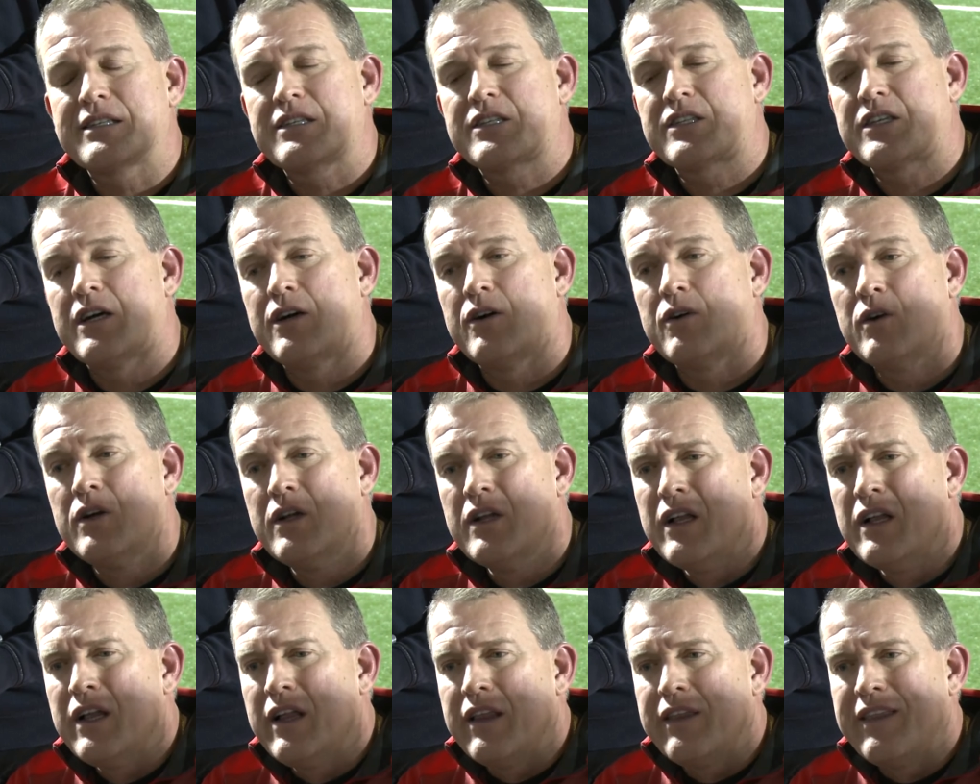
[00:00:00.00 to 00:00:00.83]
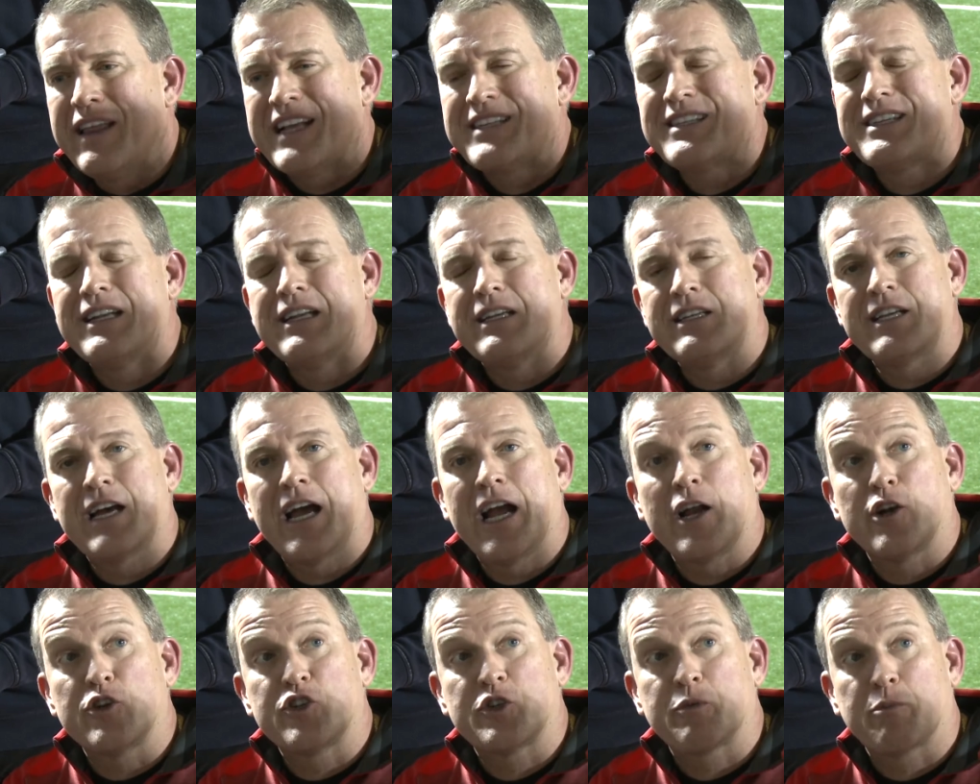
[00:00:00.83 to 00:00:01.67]
So that's an
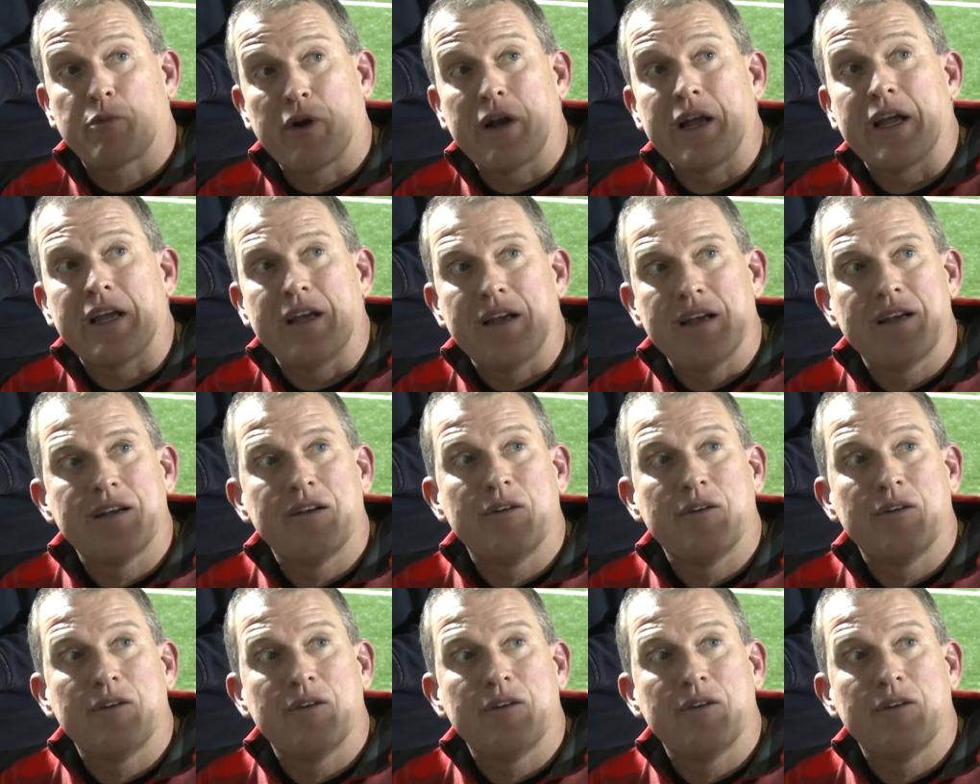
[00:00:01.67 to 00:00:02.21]
entire spring